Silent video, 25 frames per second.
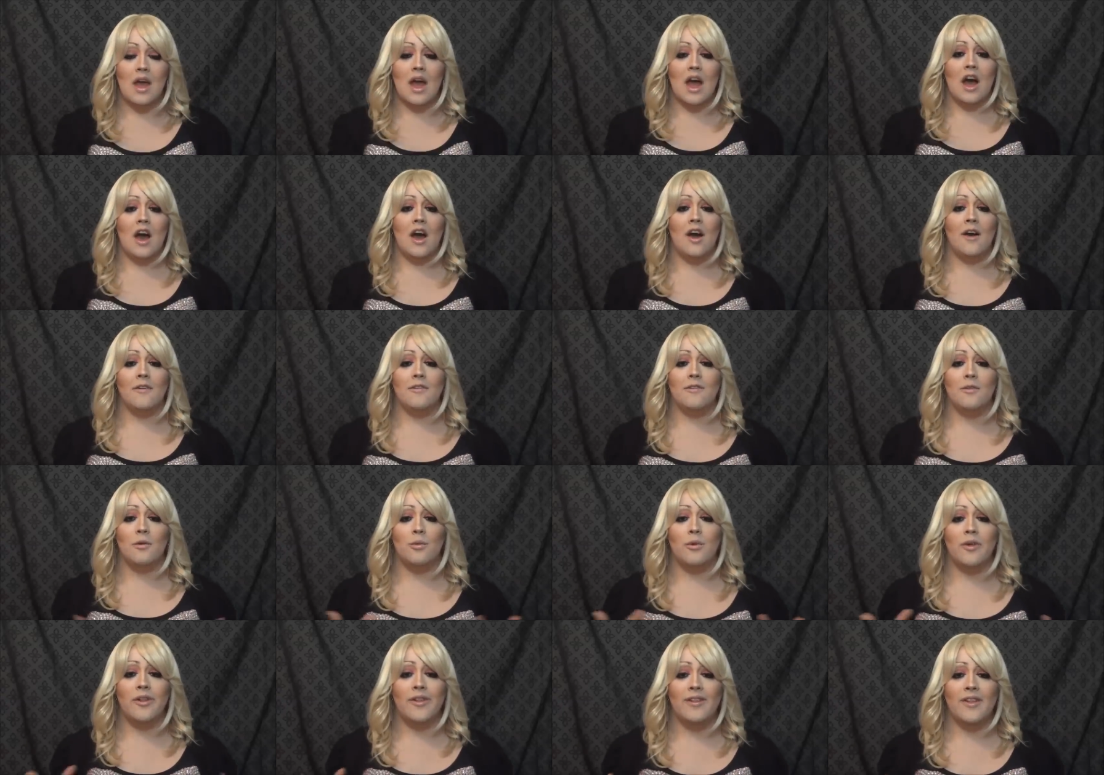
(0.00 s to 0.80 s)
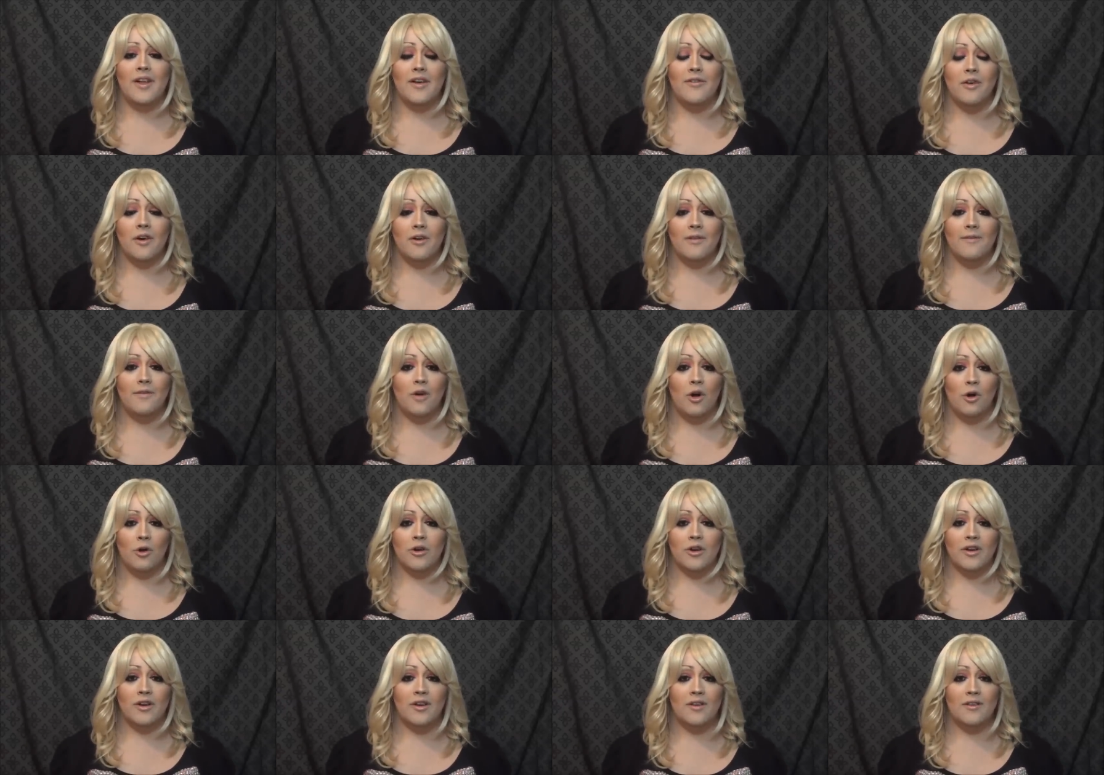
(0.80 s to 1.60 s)
I also really love her
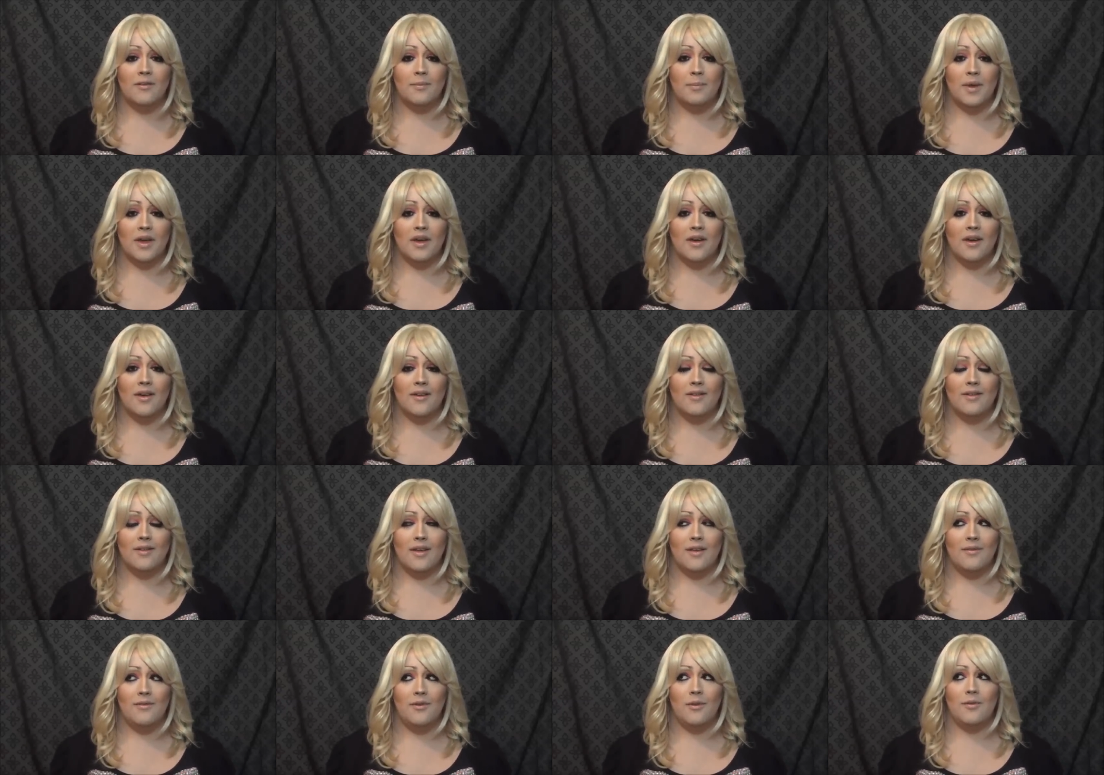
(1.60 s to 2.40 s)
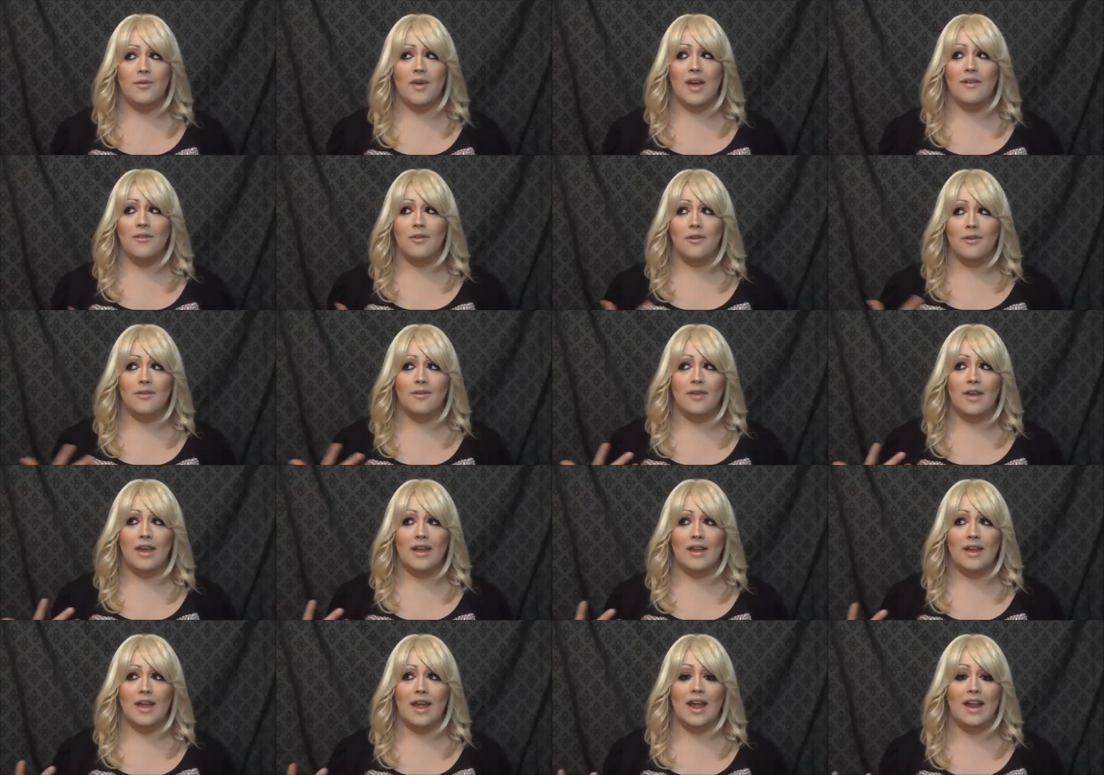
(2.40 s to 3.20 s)
vulgarness, because if you've ever
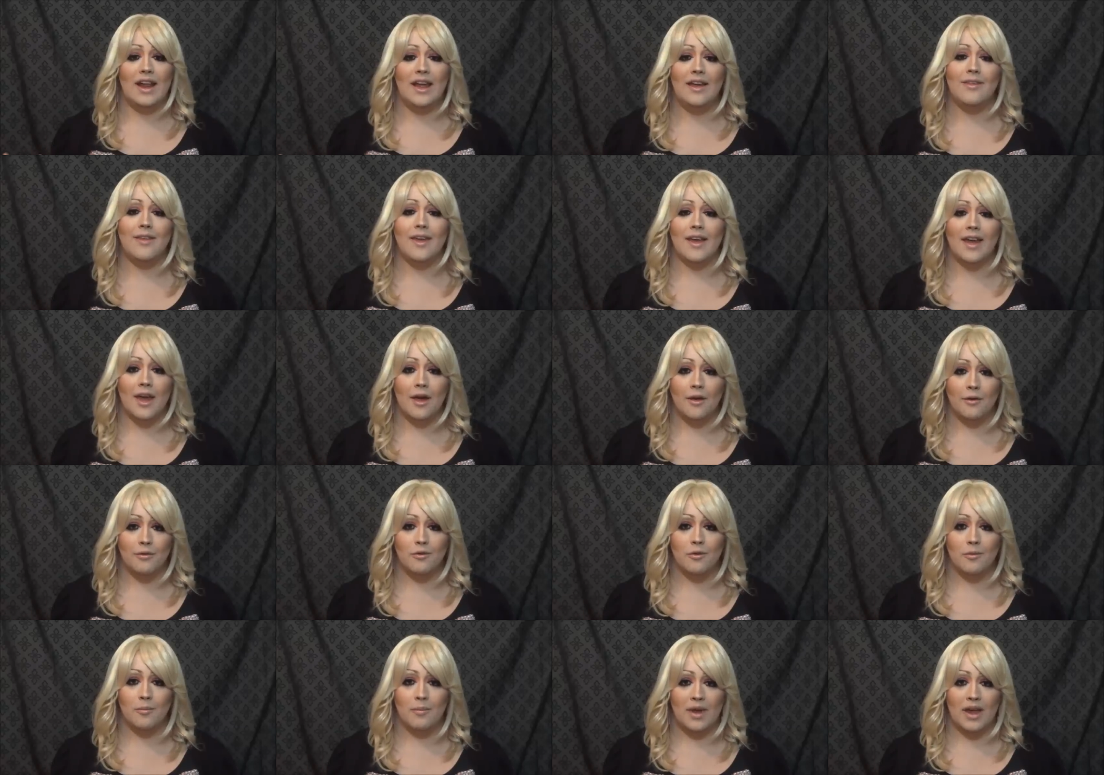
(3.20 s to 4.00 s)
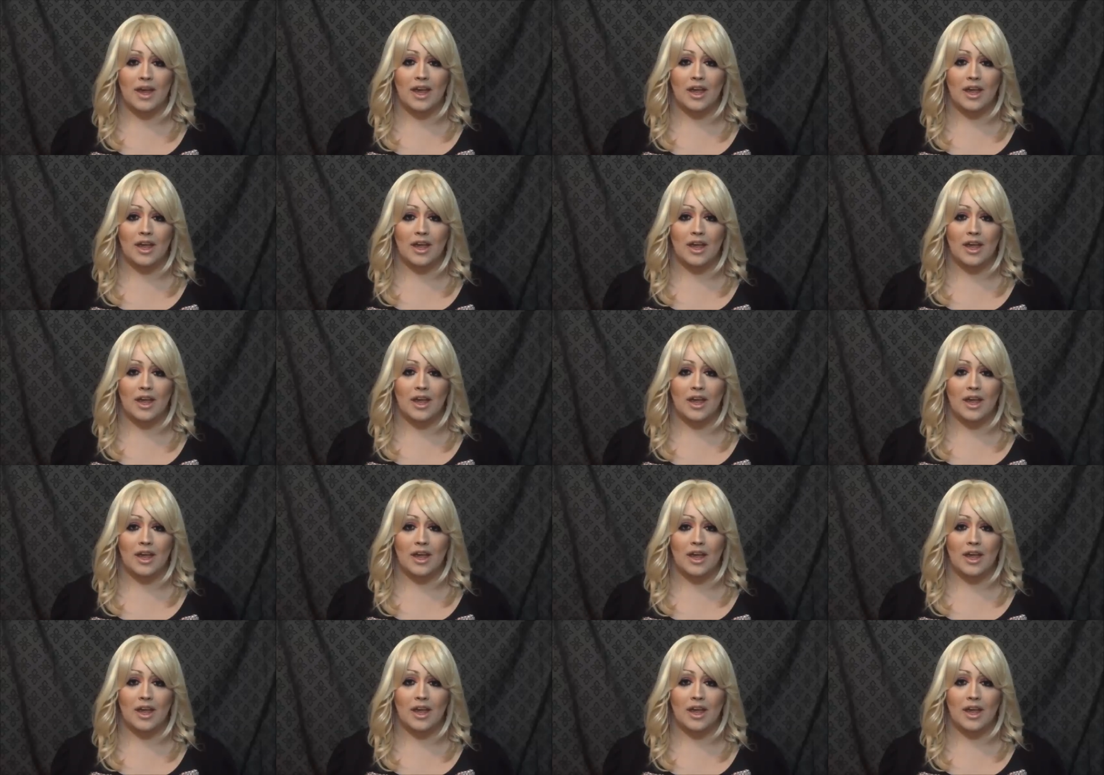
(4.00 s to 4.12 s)
seen anything else from me,